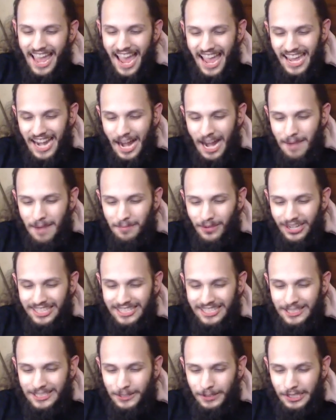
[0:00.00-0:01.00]
and I'm
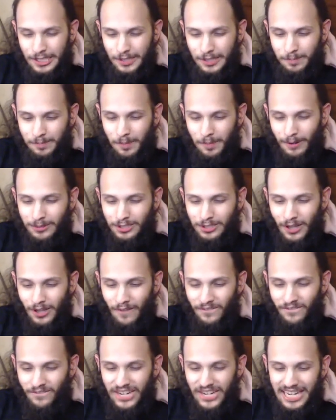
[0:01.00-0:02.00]
ready to expose
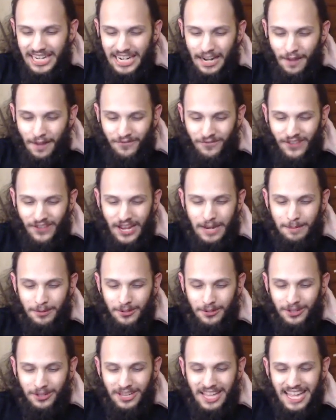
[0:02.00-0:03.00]
a fear
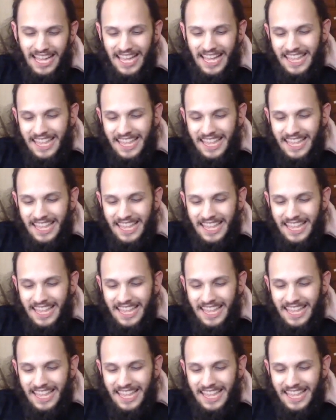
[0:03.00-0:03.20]
fable.